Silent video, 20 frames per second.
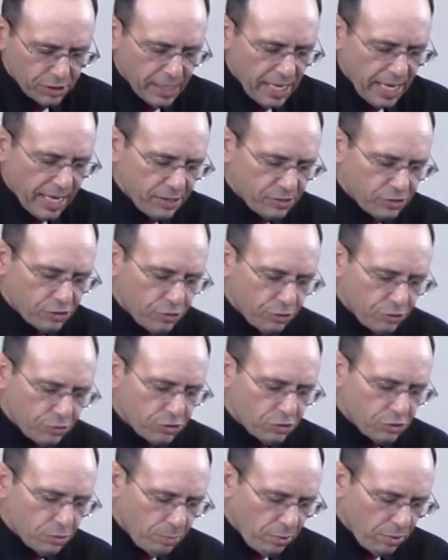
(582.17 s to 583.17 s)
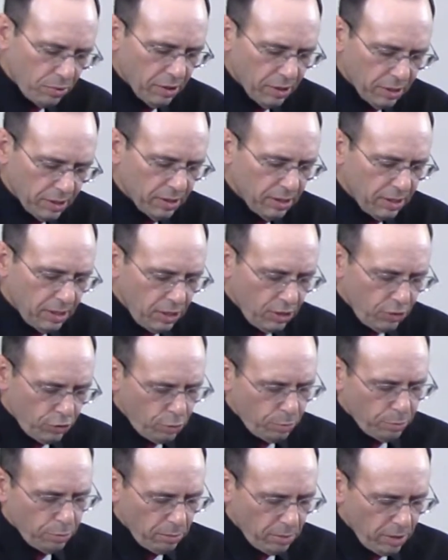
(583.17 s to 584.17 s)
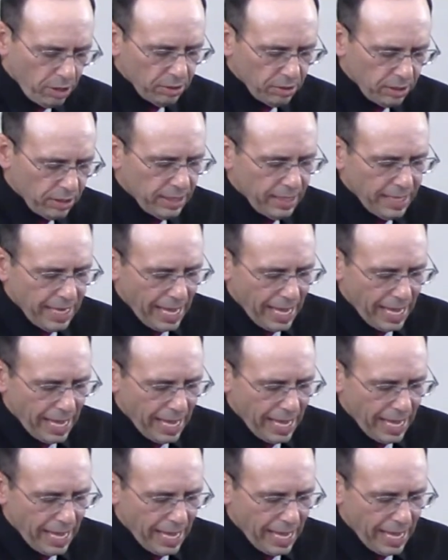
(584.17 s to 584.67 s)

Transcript: and that is to promote